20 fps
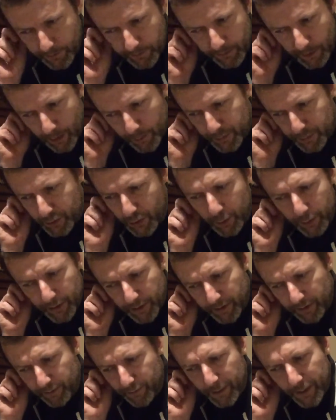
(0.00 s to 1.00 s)
nobody's doing
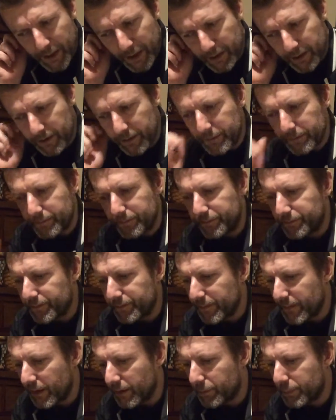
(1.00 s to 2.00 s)
anything about
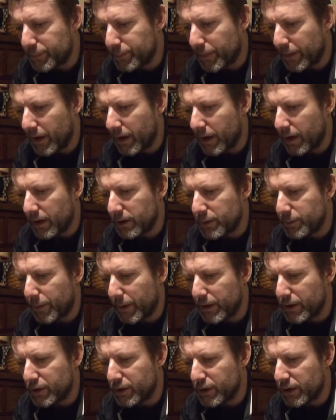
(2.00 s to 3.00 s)
it.
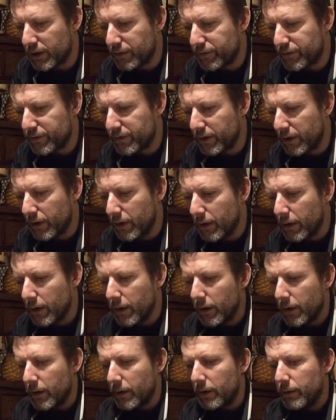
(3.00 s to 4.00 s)
Space chiefs,
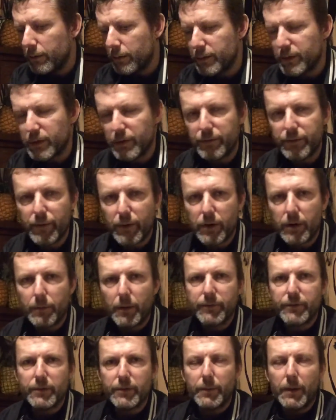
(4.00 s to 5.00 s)
we should fuck them
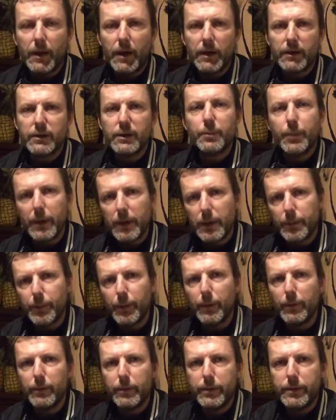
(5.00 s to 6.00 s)
off to Mars, the
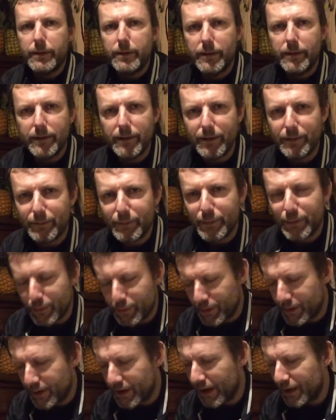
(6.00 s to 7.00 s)
people. As soon
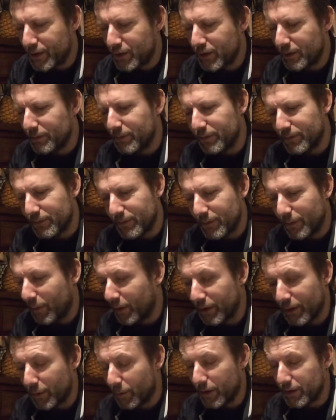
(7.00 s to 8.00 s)
as you catch them, well,
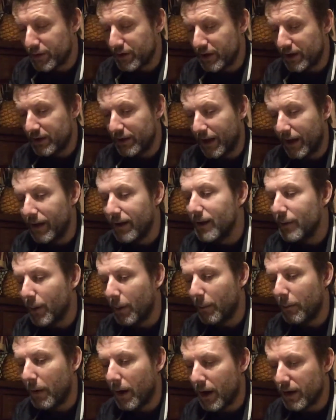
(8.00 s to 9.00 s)
I don't know why I said that,
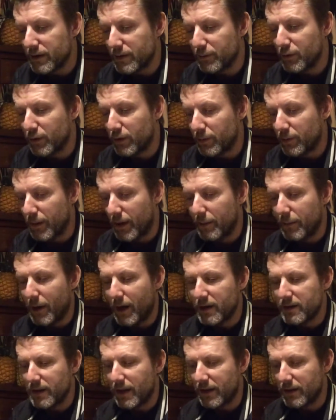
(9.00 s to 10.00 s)
but Mars, I'm talking about
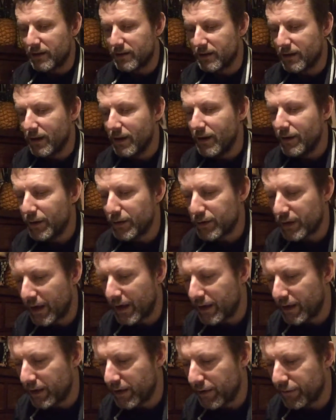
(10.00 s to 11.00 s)
Mars next. They're
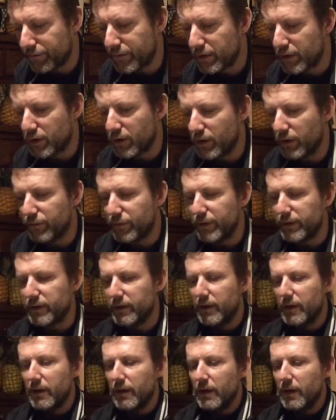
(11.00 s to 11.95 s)
saying that they've discovered...